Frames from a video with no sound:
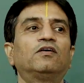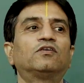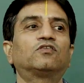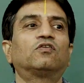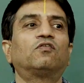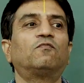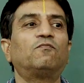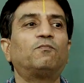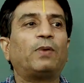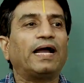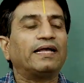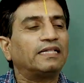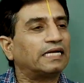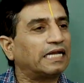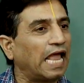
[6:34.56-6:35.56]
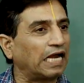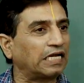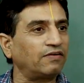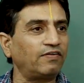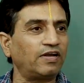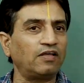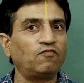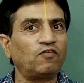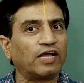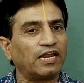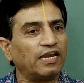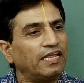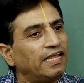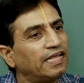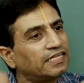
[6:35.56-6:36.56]
So, by that activity we can
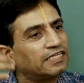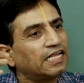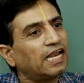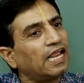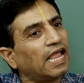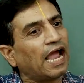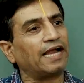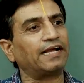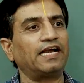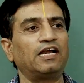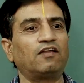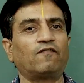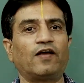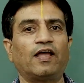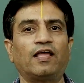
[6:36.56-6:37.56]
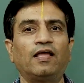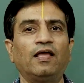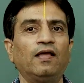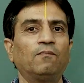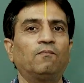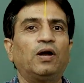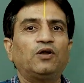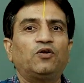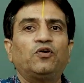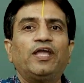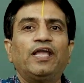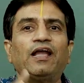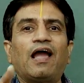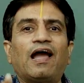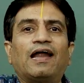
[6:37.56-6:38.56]
easily identify, by
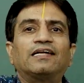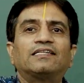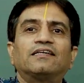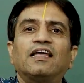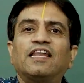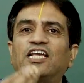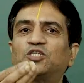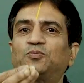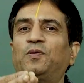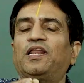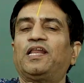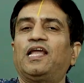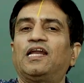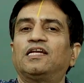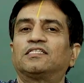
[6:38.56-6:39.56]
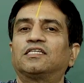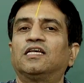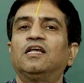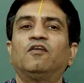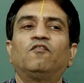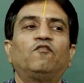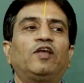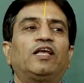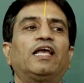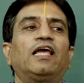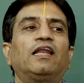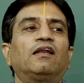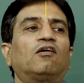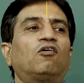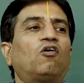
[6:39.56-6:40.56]
doing hands on experience we
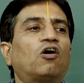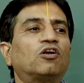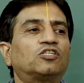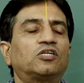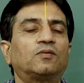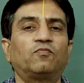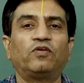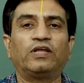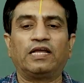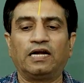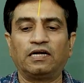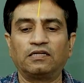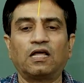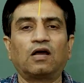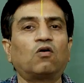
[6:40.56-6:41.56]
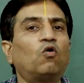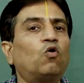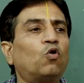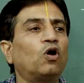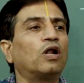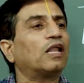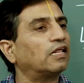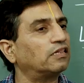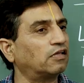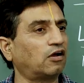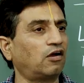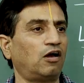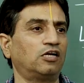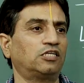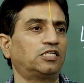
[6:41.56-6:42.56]
gain concept, we get the hold on the
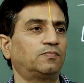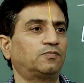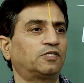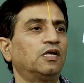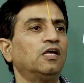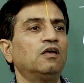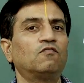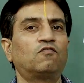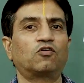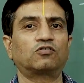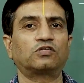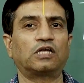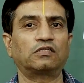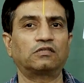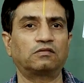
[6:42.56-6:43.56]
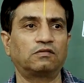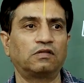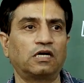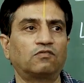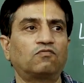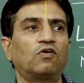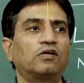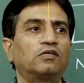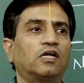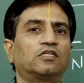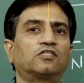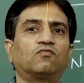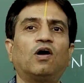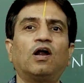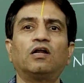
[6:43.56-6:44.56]
concepts for some, that
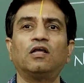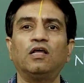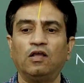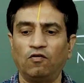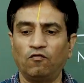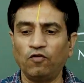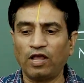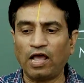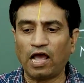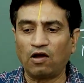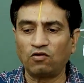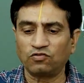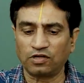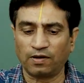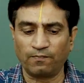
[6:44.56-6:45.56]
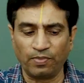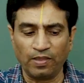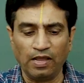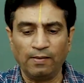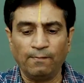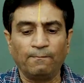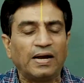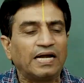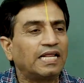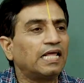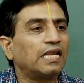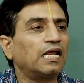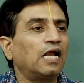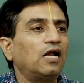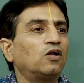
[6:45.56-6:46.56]
is what we have some
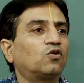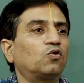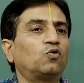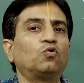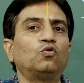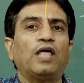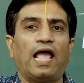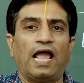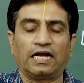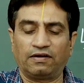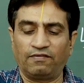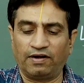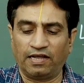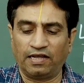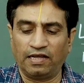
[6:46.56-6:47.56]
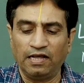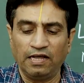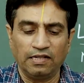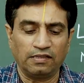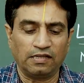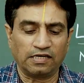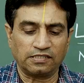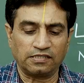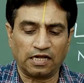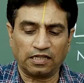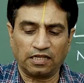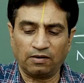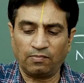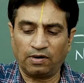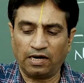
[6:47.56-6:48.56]
material to do the activity, that is
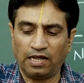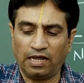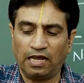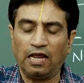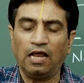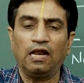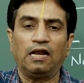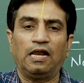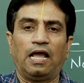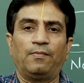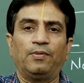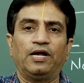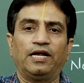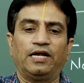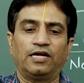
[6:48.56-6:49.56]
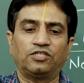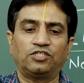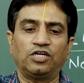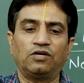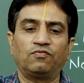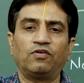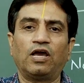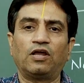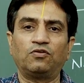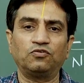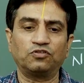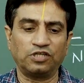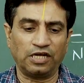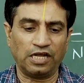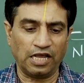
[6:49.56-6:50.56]
nothing but a laminated sheet we are
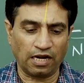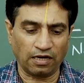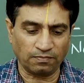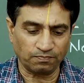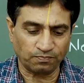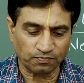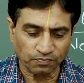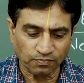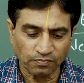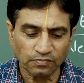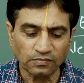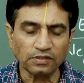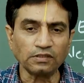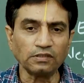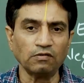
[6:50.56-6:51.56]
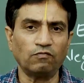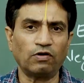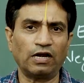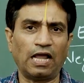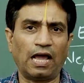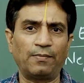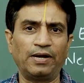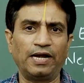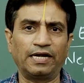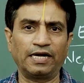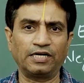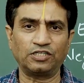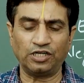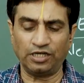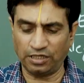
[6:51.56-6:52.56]
using here, one laminated
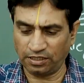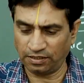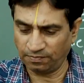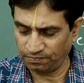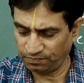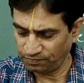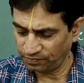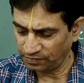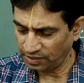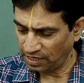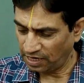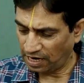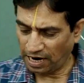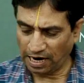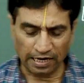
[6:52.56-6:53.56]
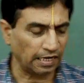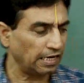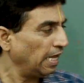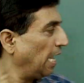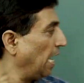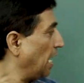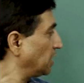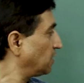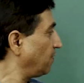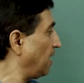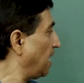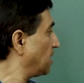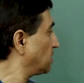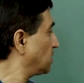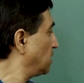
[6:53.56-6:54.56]
sheet, and as well
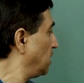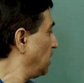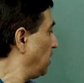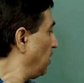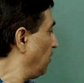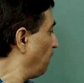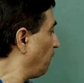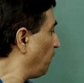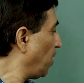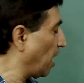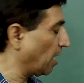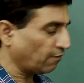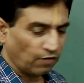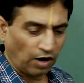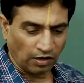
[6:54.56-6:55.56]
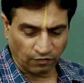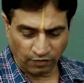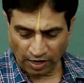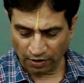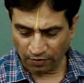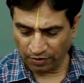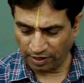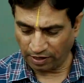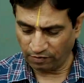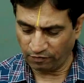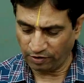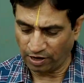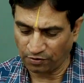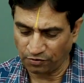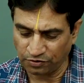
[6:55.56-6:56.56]
as what we are doing, we
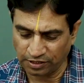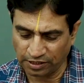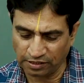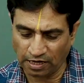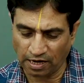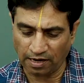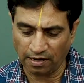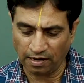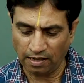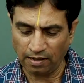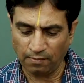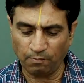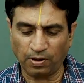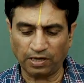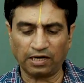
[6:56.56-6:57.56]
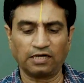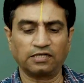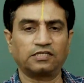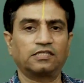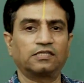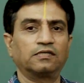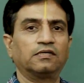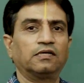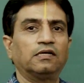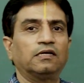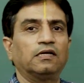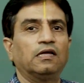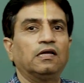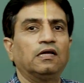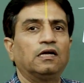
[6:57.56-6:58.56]
are using the buttons,
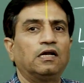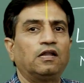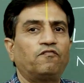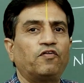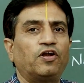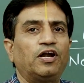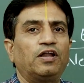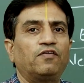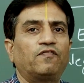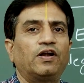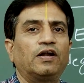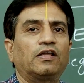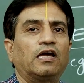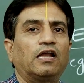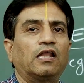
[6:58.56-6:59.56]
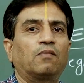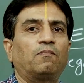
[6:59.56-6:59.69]
different color